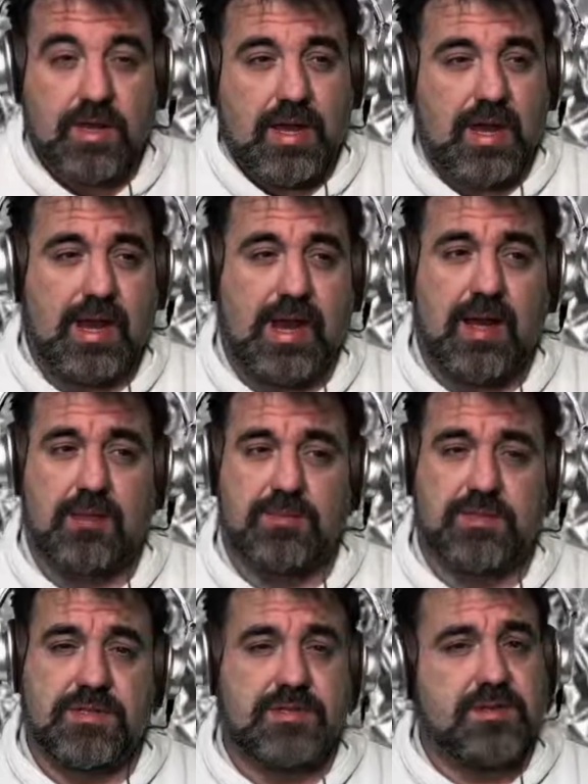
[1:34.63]
and I'm
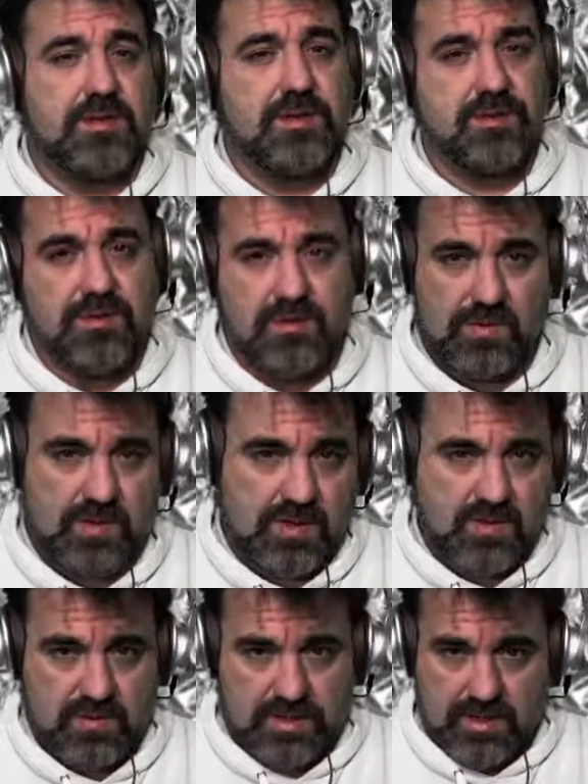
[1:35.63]
still nowhere
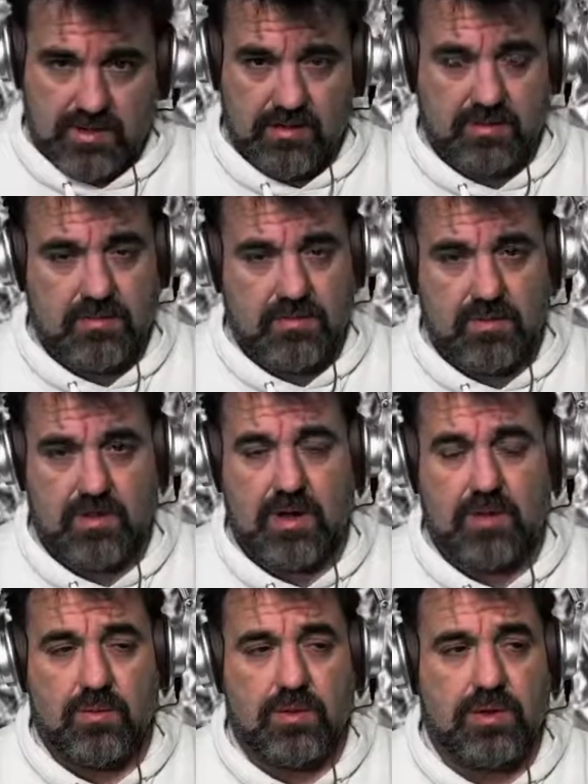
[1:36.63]
near where I
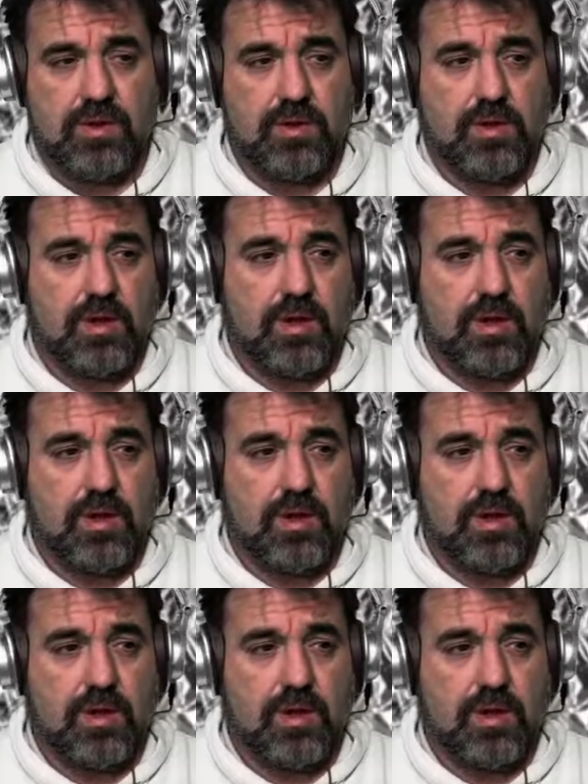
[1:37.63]
would